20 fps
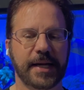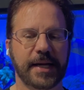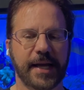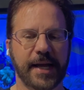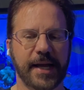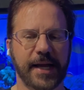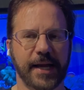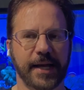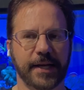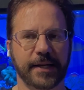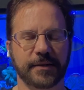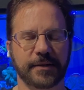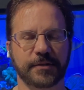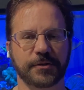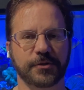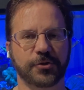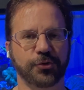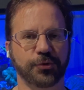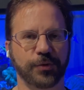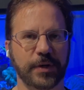And
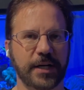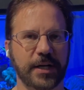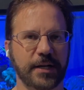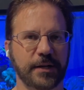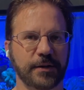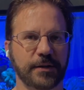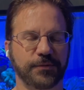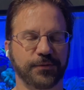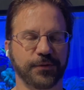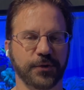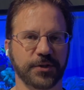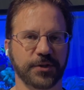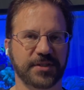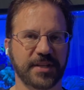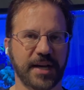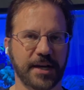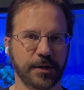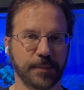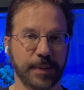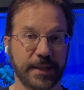treating for
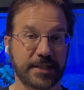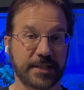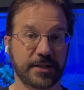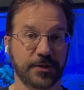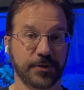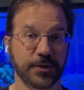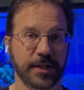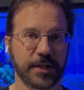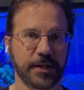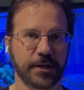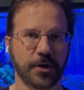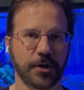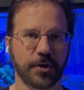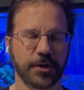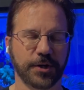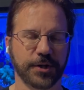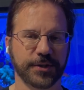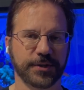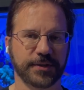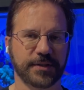cyanobacteria
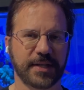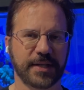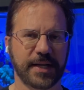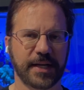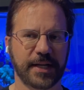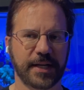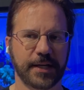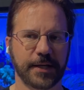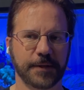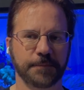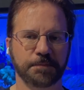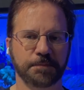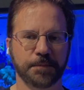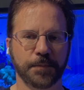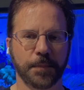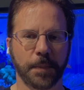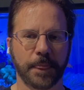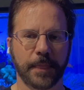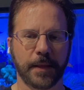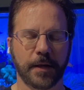caused a
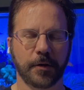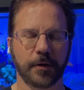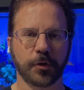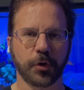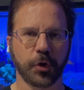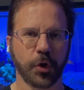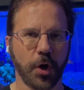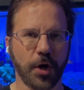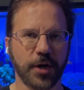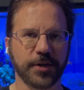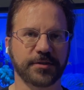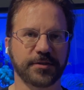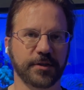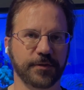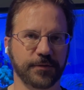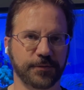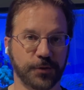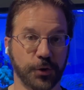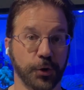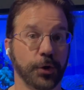loss
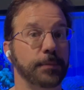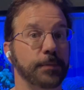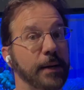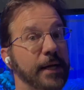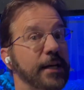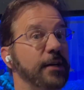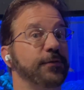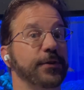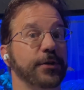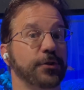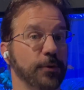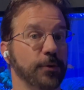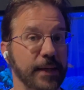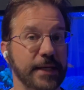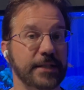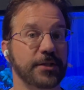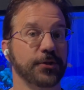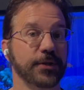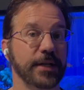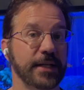of good beneficial
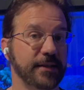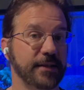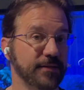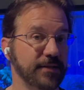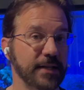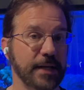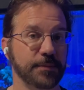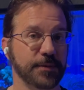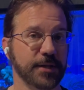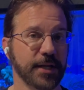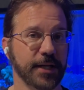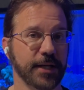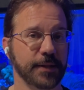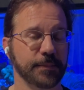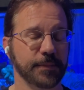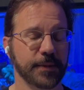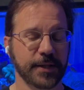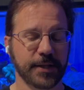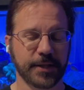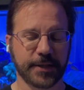bacteria at the same
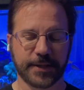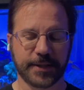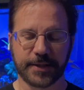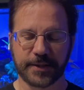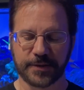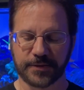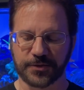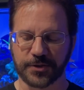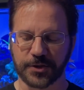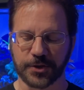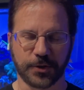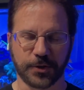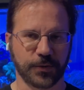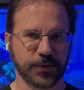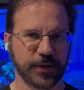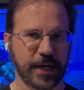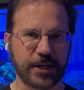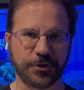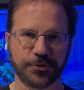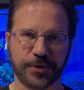time. So
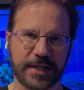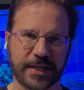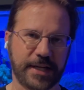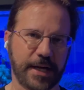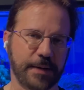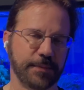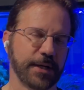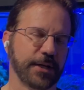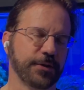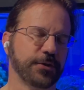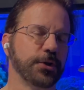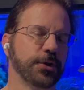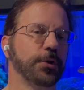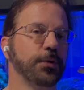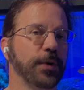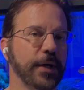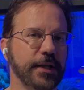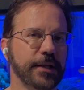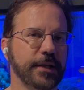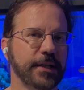nitrate came down too
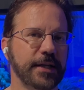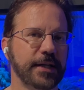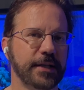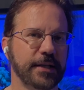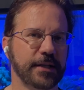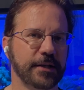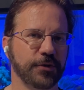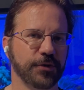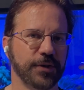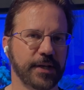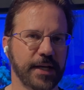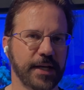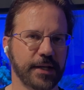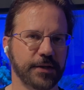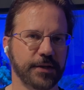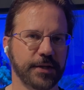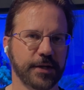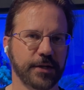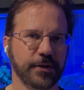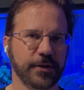quickly near the
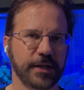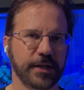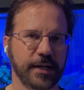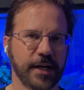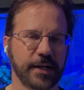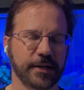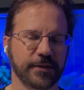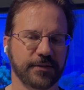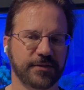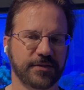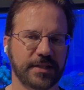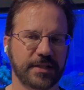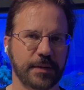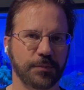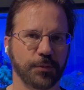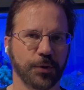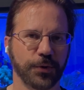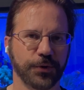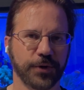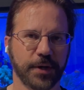end there. It kind of
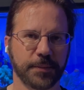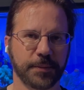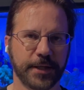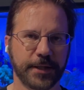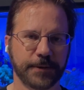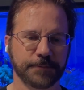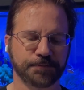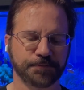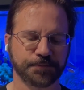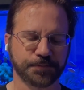steamrolled on me.